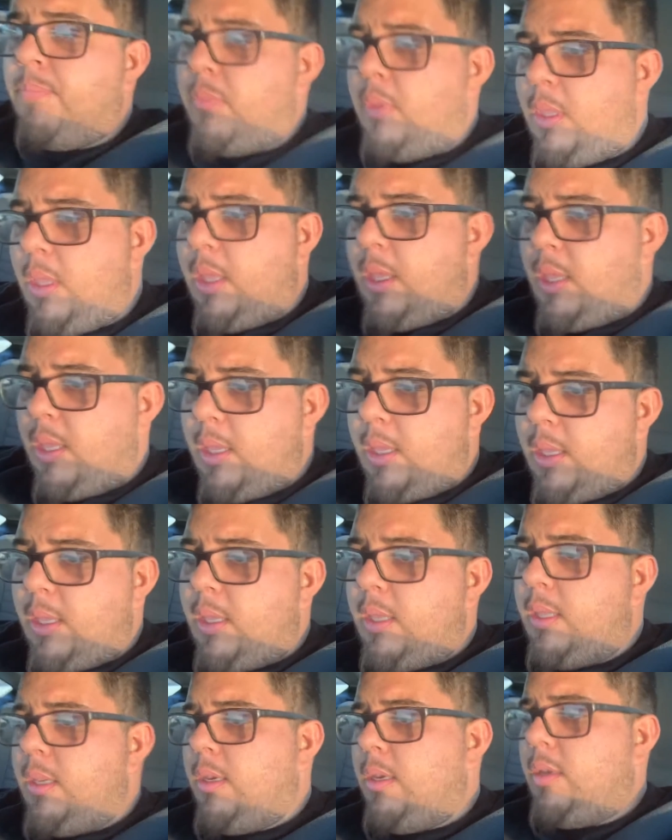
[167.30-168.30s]

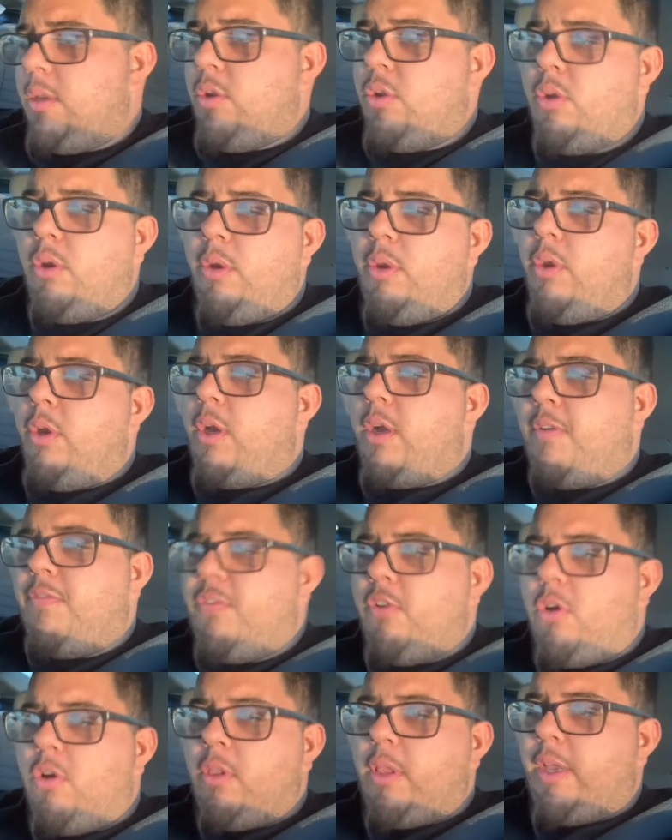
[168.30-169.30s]
and you're you're gonna
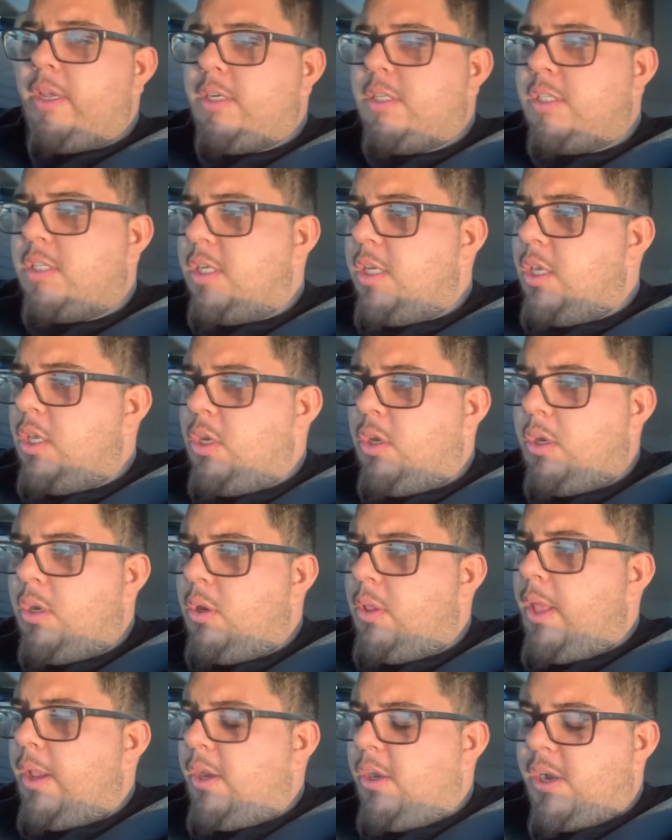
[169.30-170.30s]
feel like shit. You're,
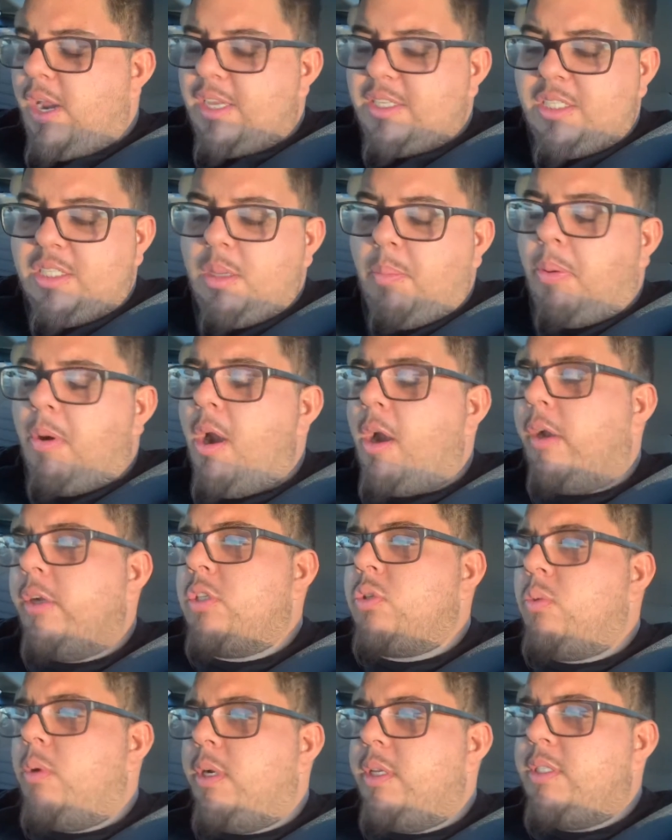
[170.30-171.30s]
you're like you're not seeing the progress
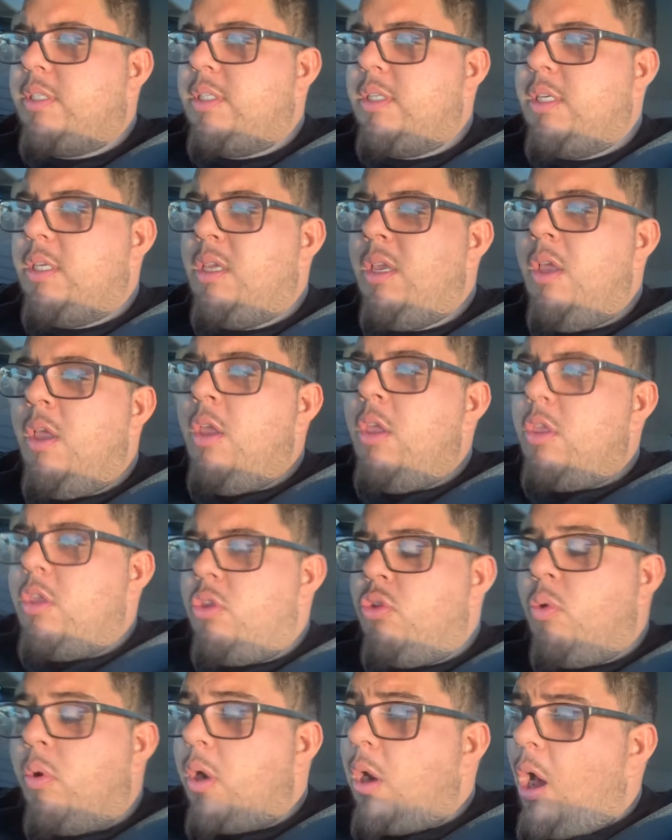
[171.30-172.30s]
you want to see. You're
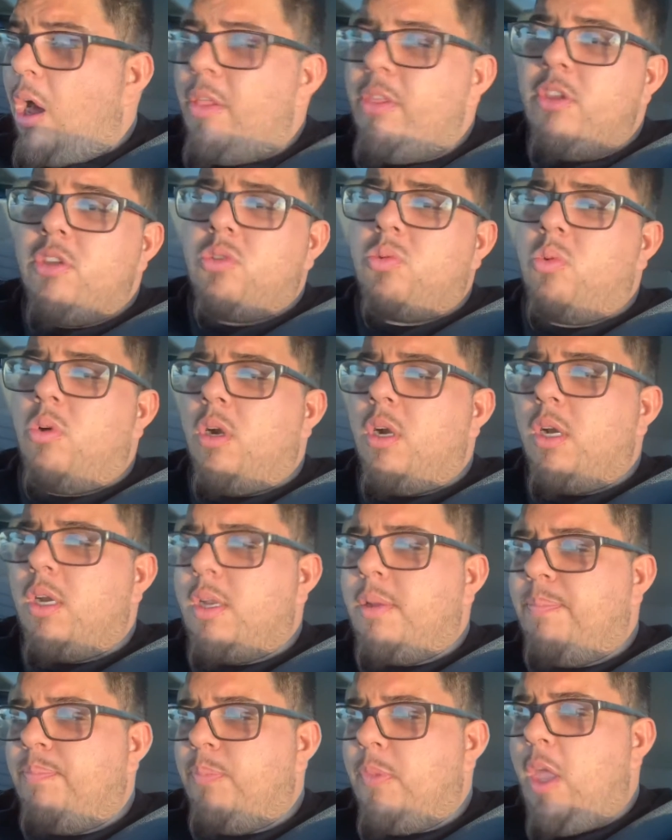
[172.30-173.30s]
doing all this work
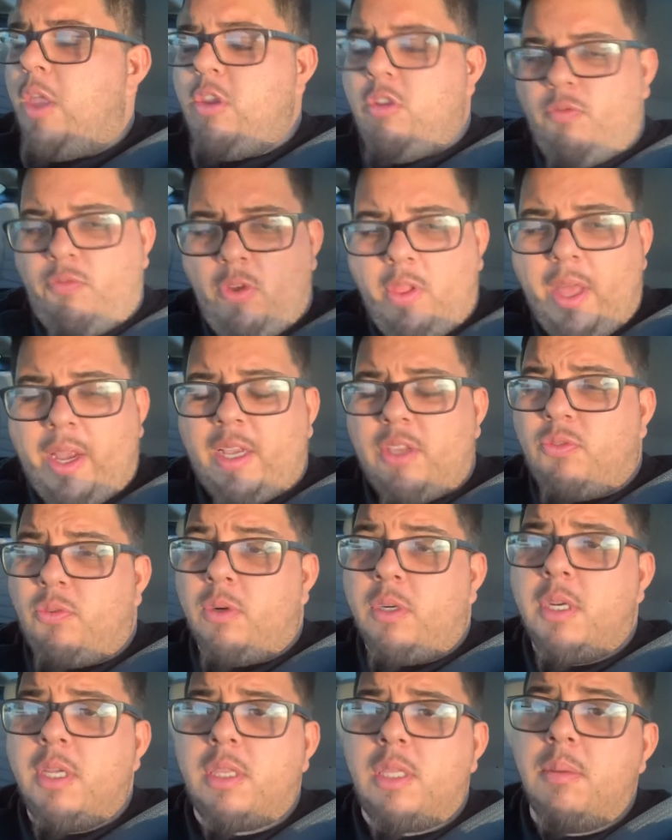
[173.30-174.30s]
and you feel like it's for
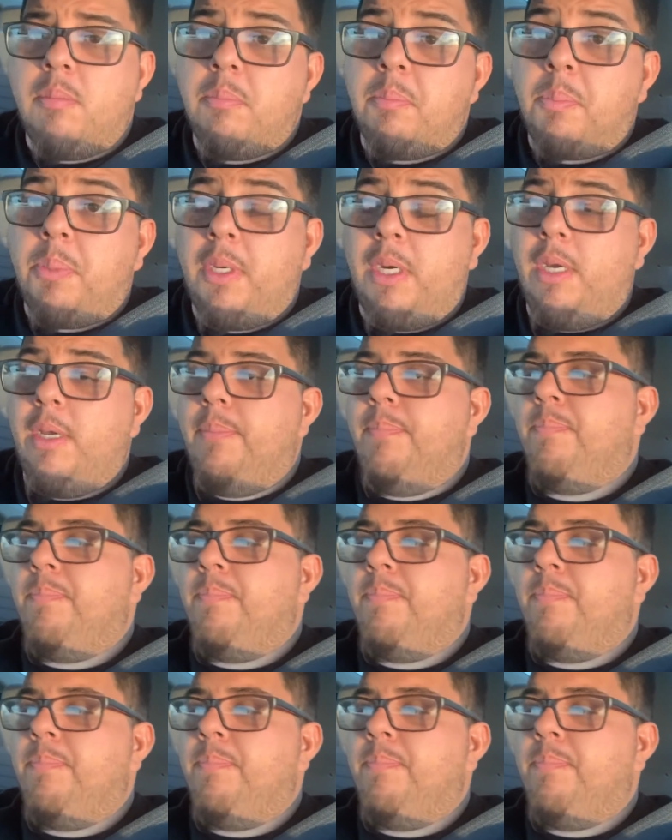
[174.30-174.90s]
nothing, but